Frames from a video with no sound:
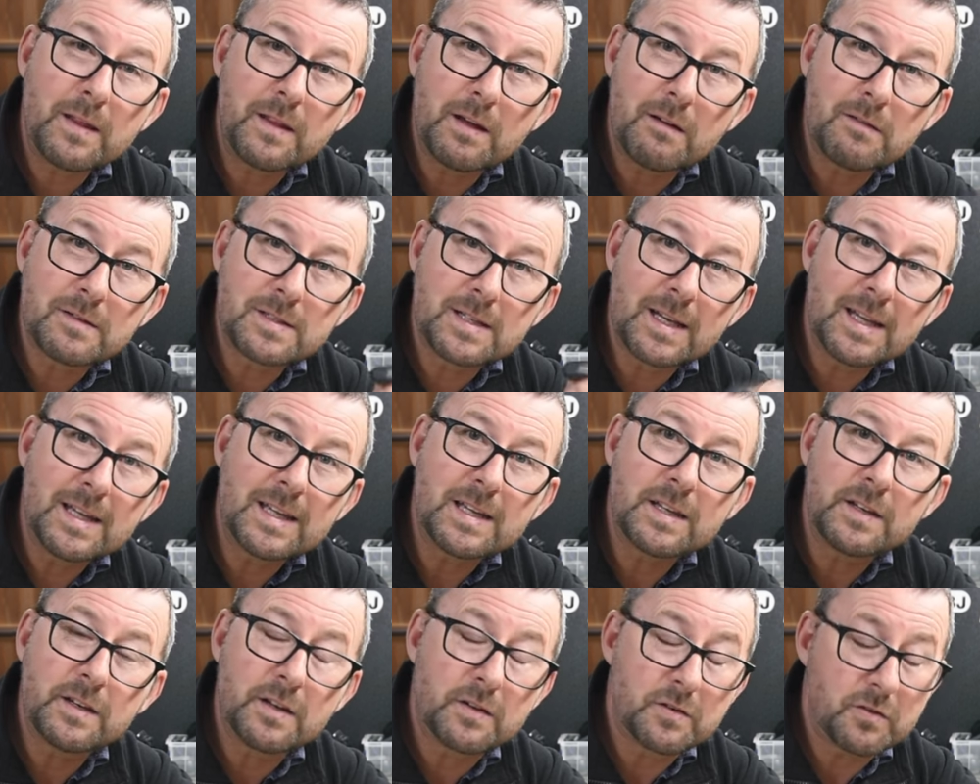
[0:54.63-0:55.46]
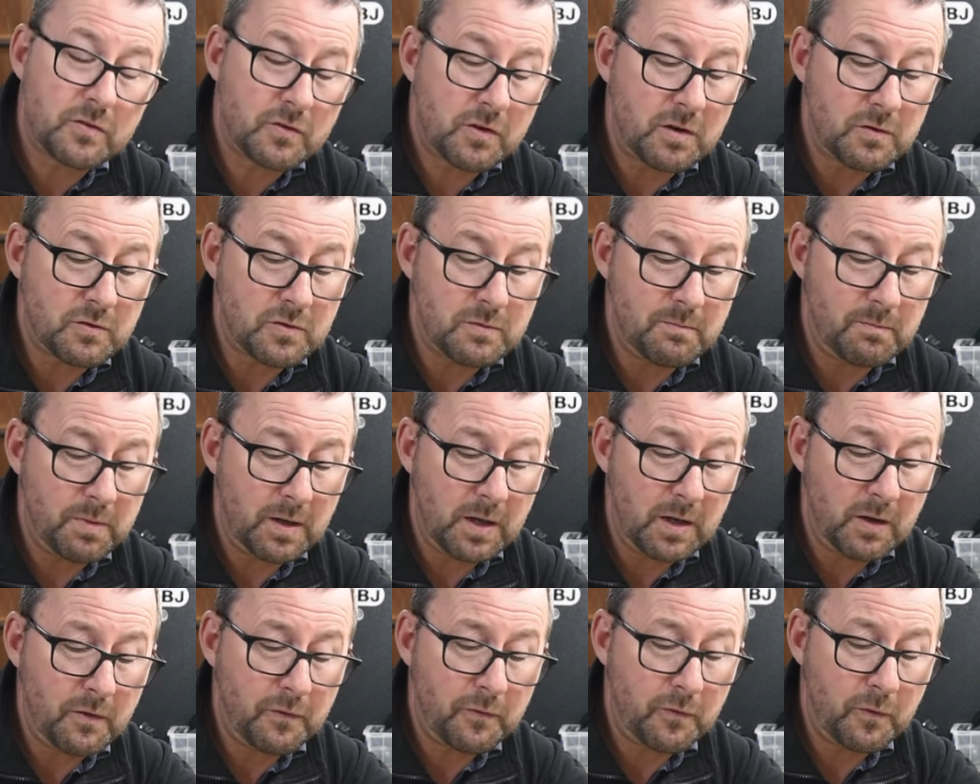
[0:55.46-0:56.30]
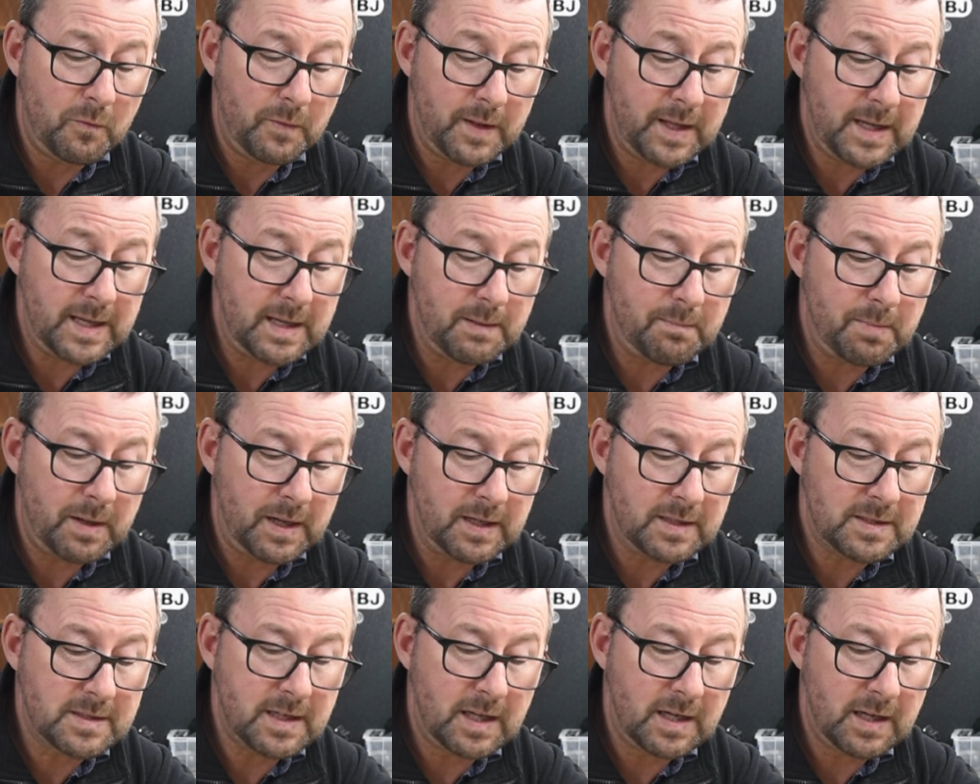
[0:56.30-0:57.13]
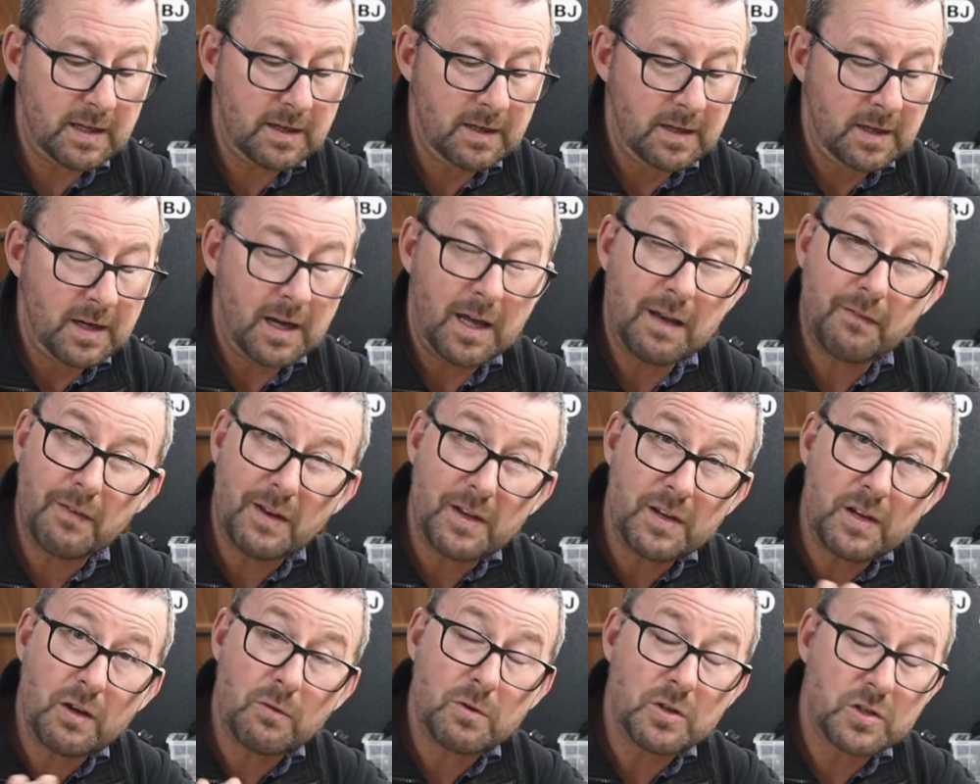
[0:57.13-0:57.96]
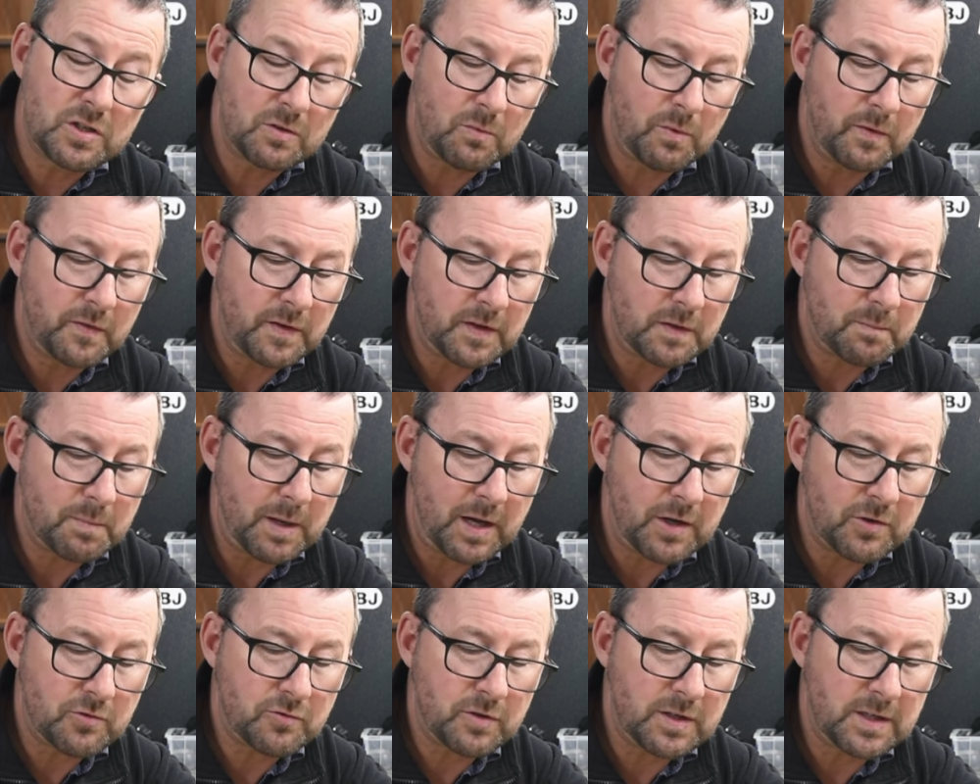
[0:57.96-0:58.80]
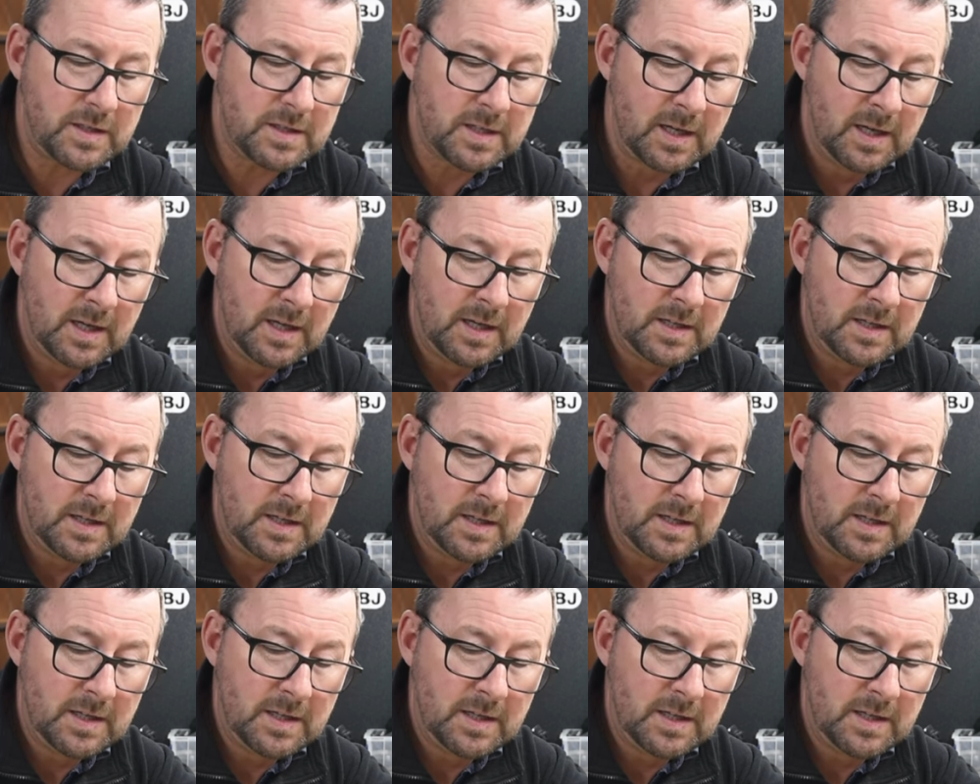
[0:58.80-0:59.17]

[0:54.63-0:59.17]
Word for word: There is a link in the description below from the eBay seller, and I've had no issue with these batteries.